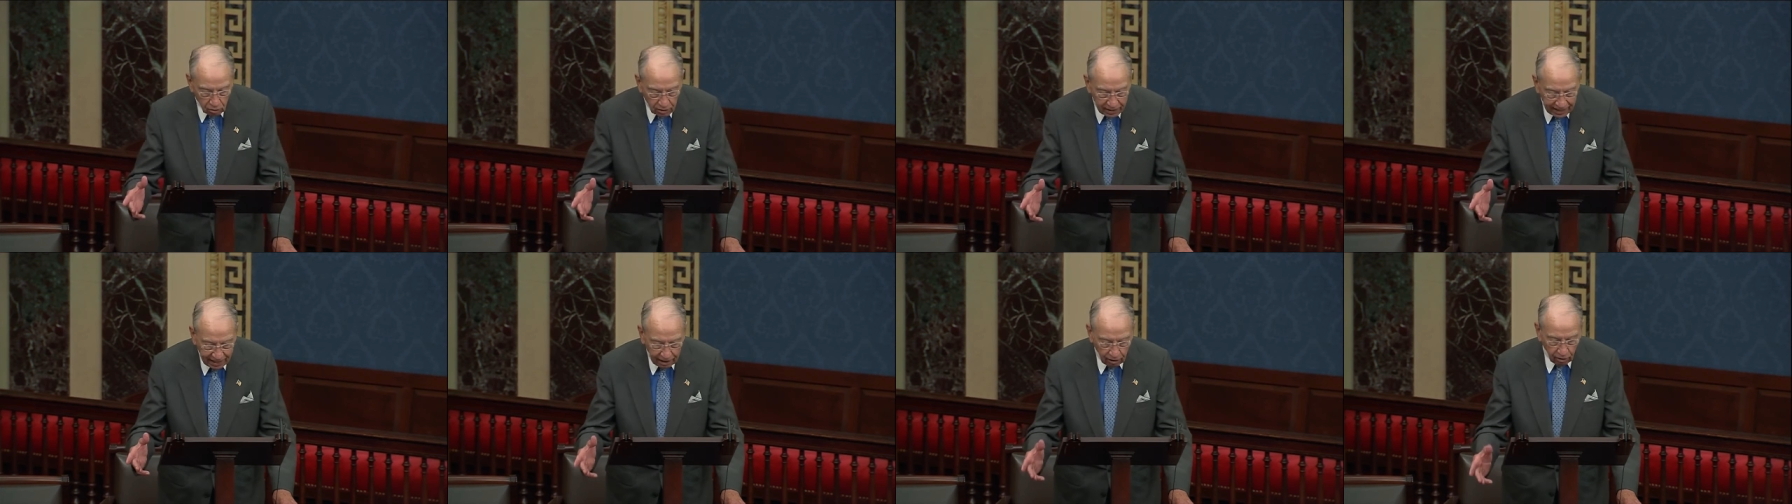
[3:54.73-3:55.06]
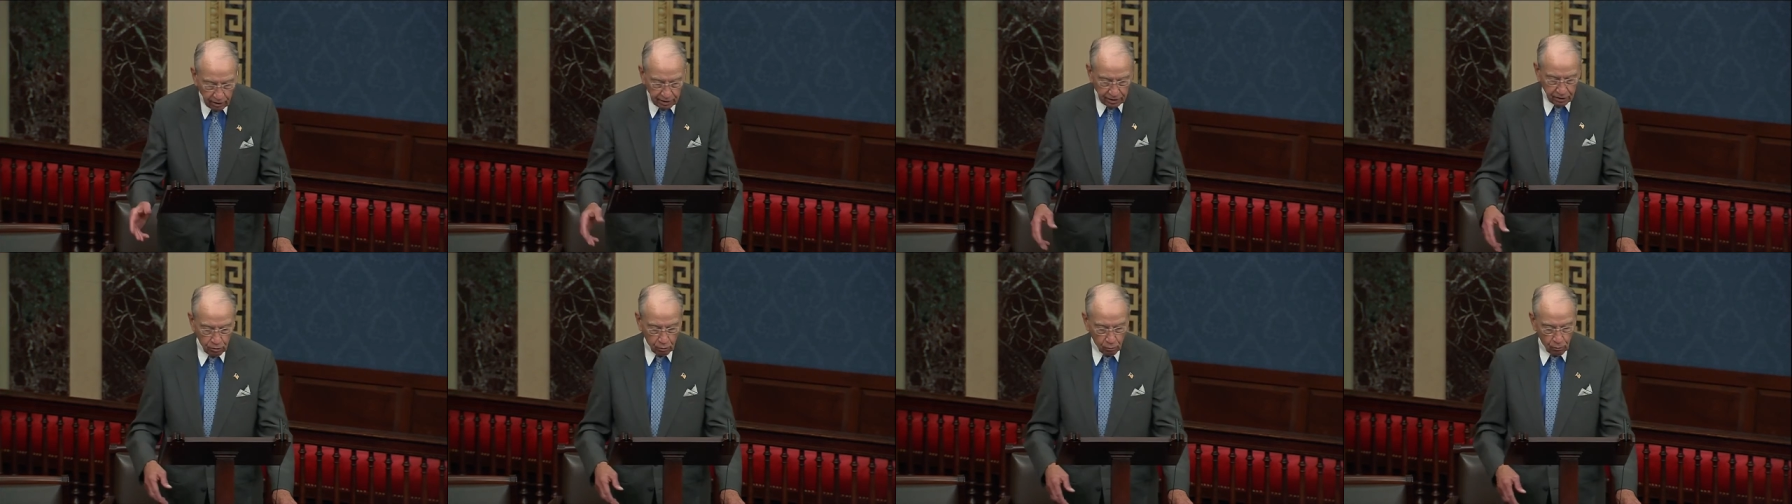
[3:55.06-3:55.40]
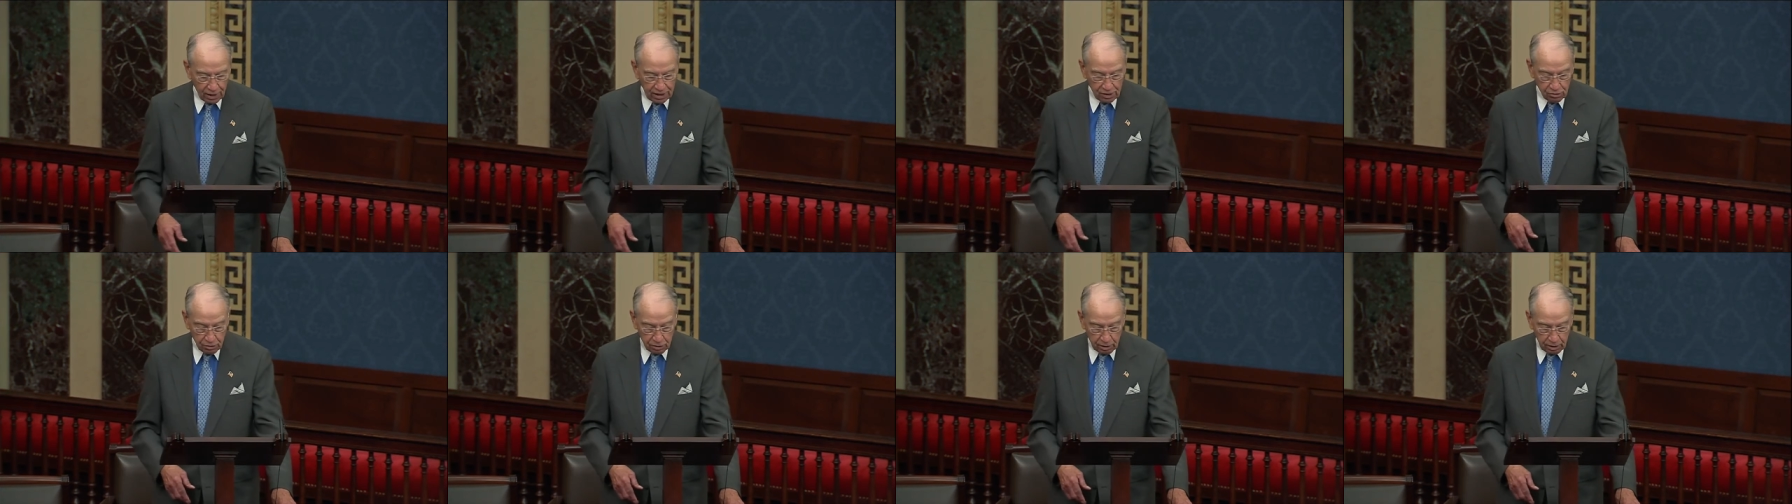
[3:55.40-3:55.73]

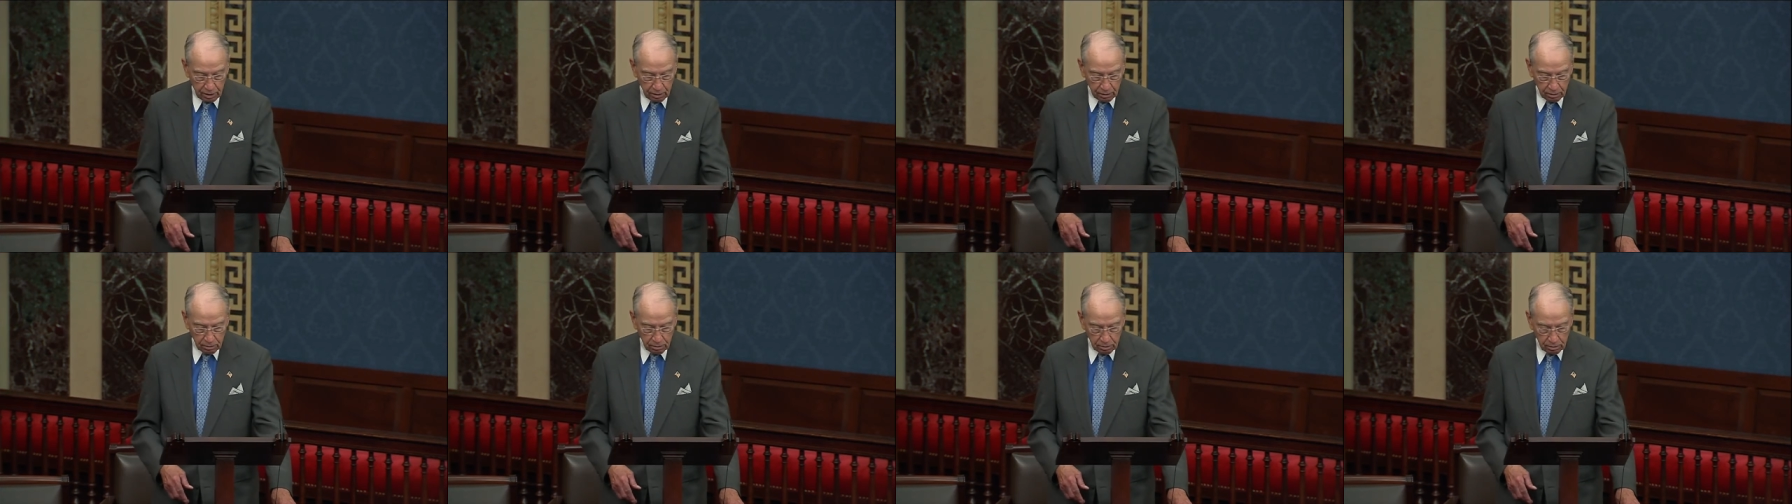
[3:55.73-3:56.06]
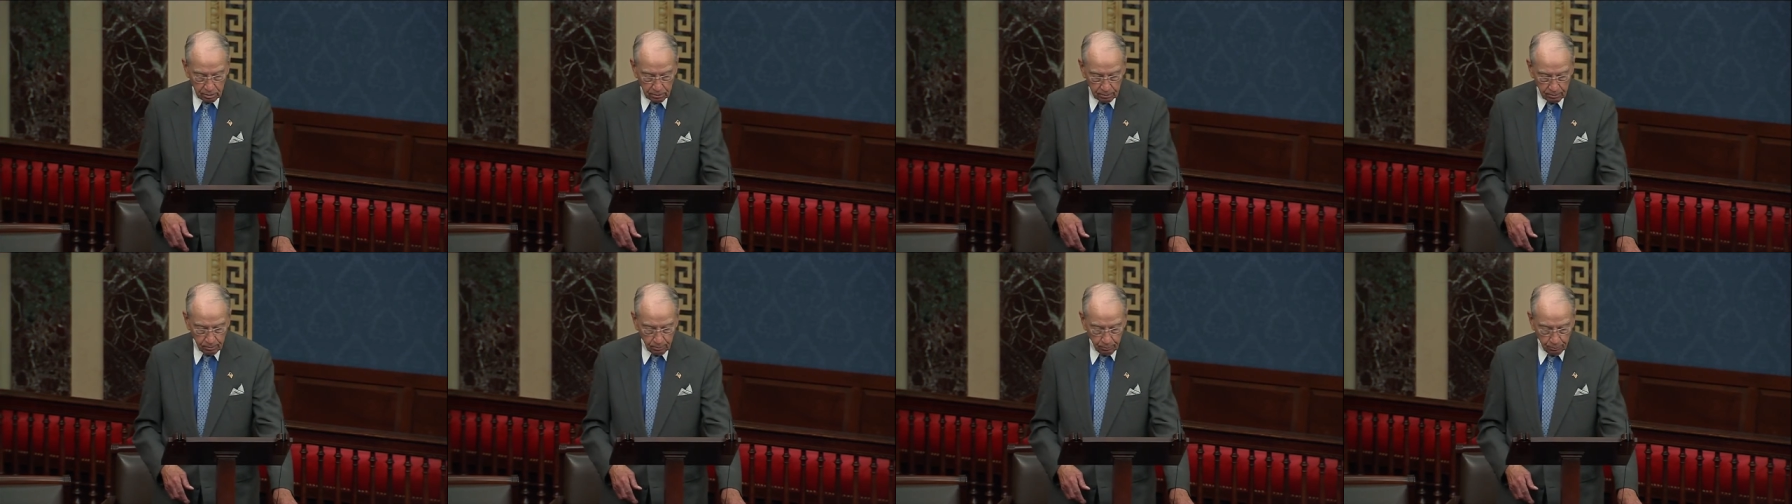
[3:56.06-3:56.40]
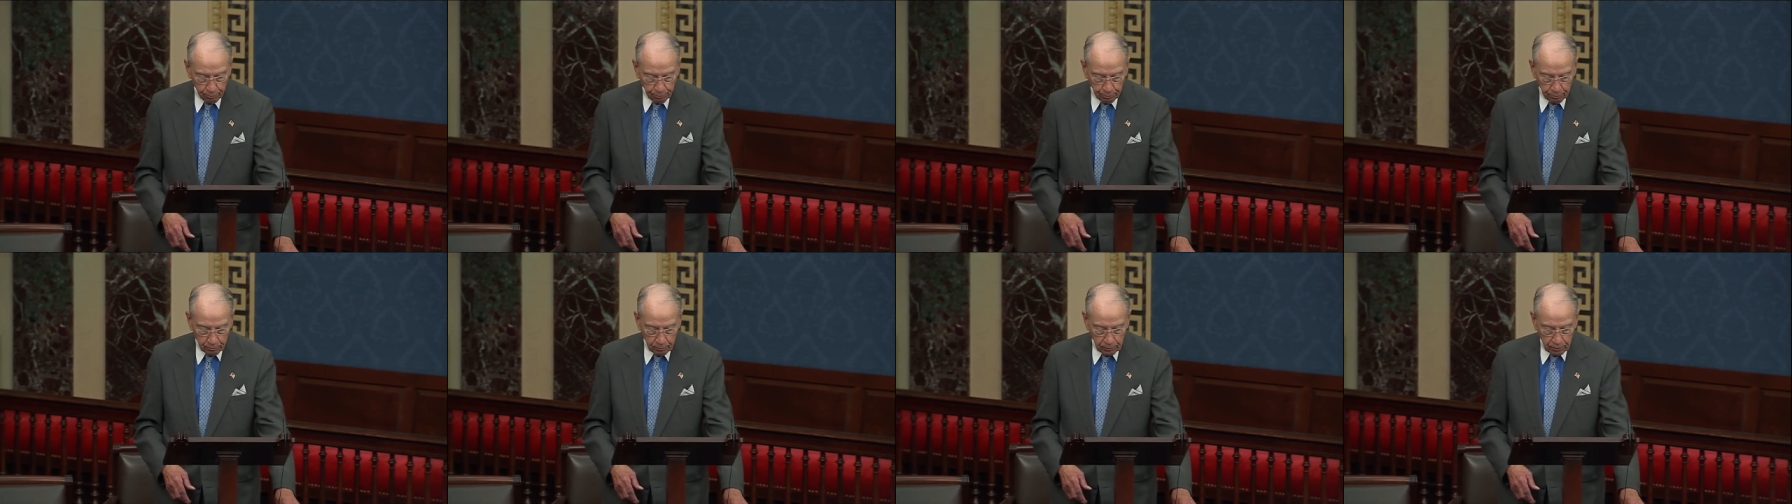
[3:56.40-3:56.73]
characteristics.
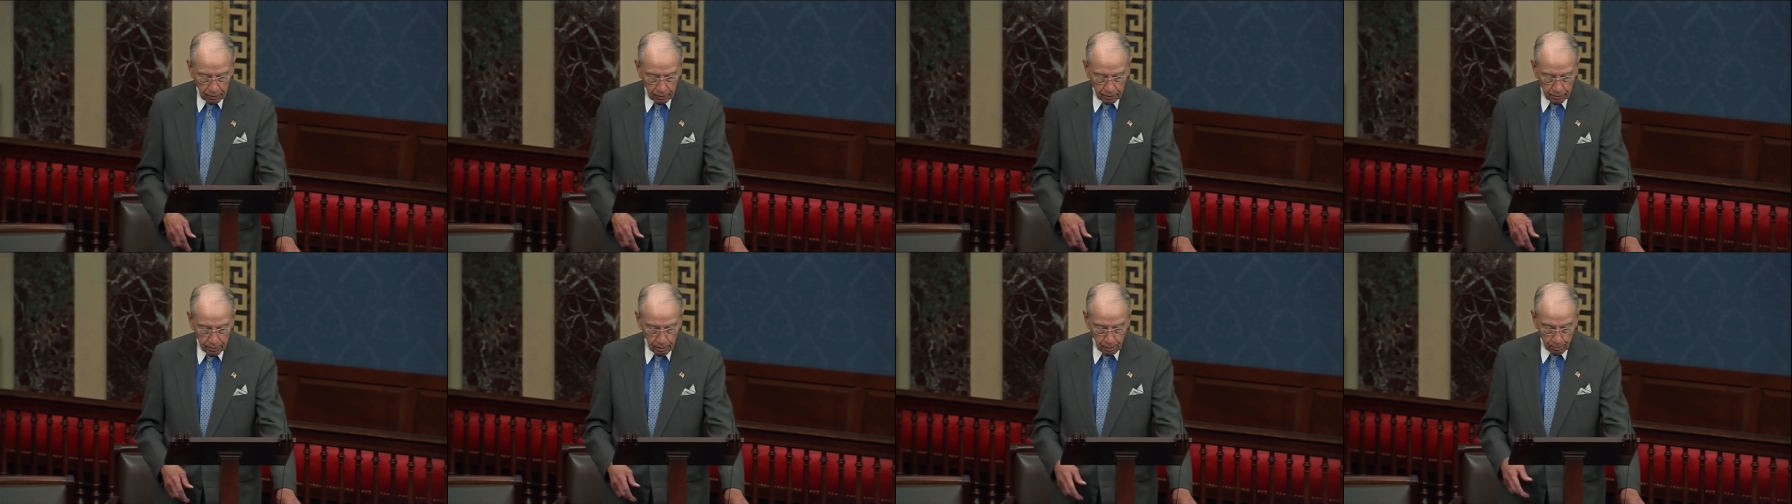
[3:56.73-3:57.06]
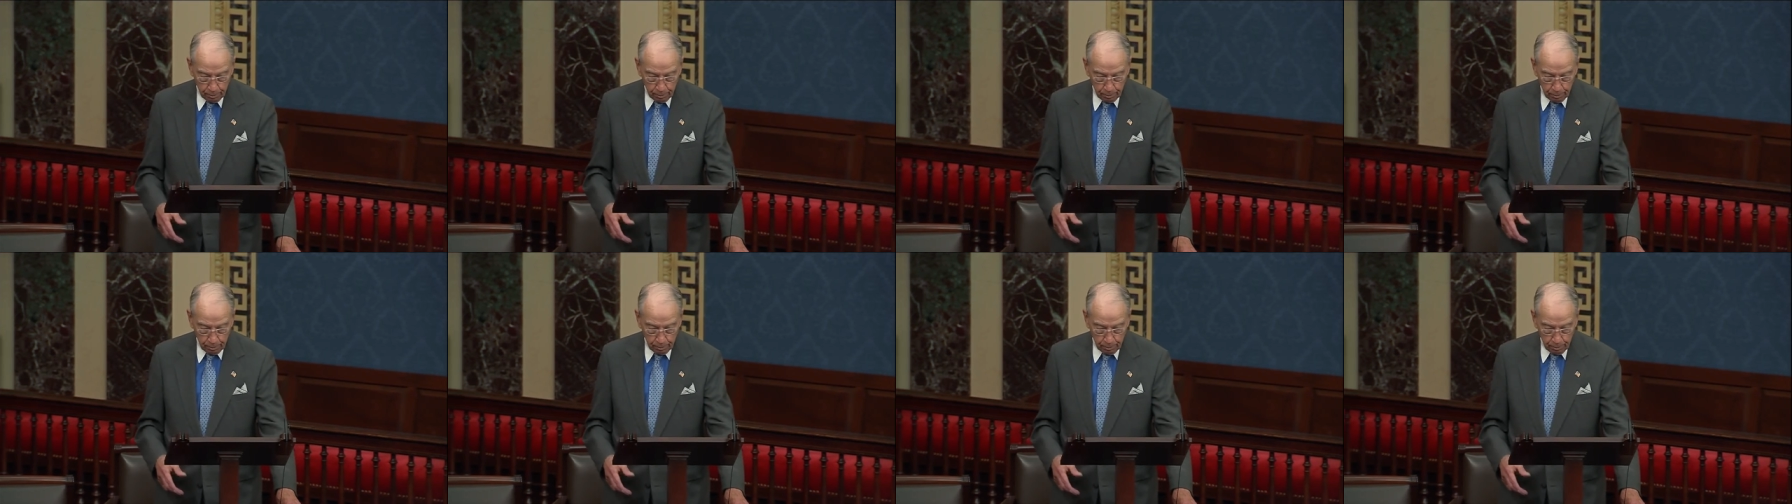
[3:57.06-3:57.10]
The